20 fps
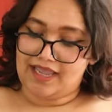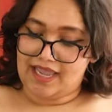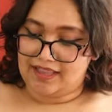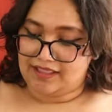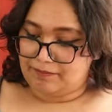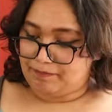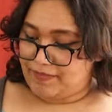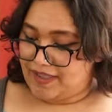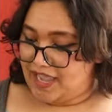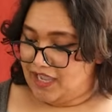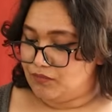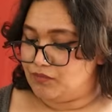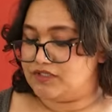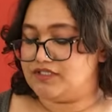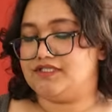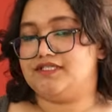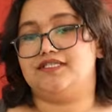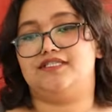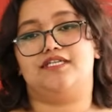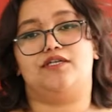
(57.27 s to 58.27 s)
and the pan which
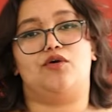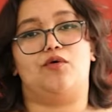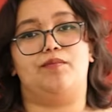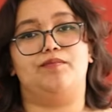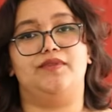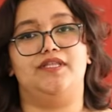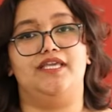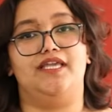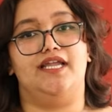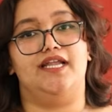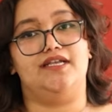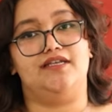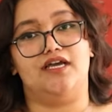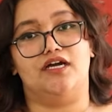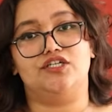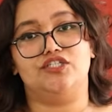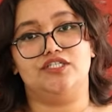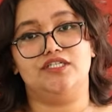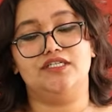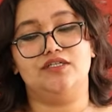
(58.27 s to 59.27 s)
sits atop the
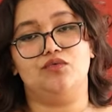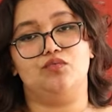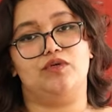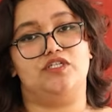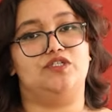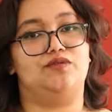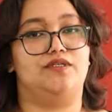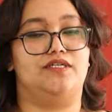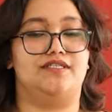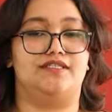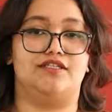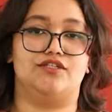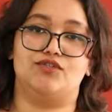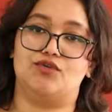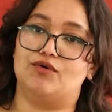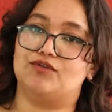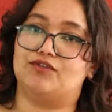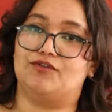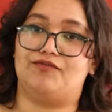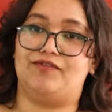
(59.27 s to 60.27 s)
induction, which is the
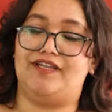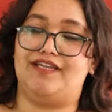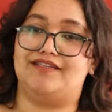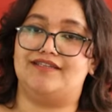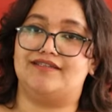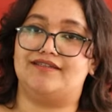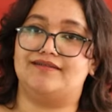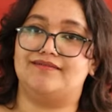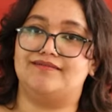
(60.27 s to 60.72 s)
source of heat.